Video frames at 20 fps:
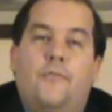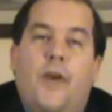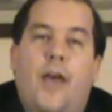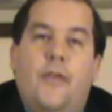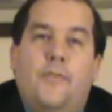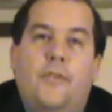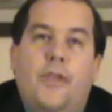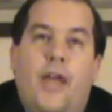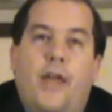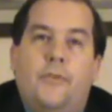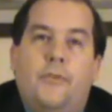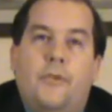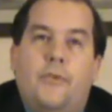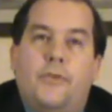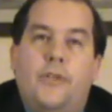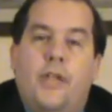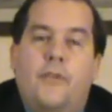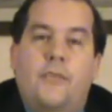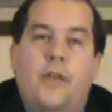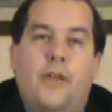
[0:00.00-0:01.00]
five times
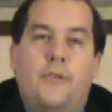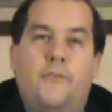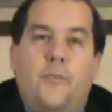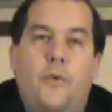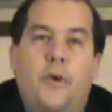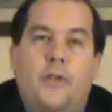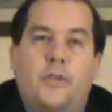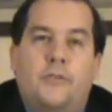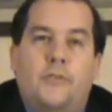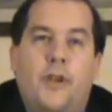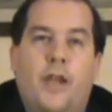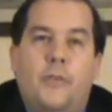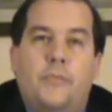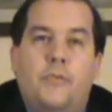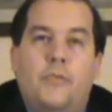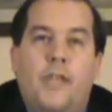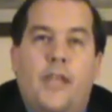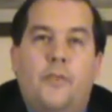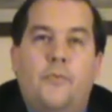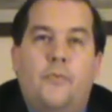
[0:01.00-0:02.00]
received I 40
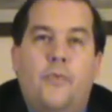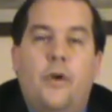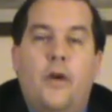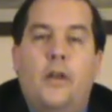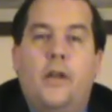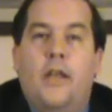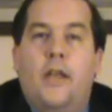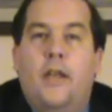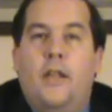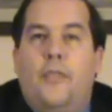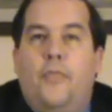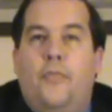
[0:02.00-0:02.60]
stripes save one.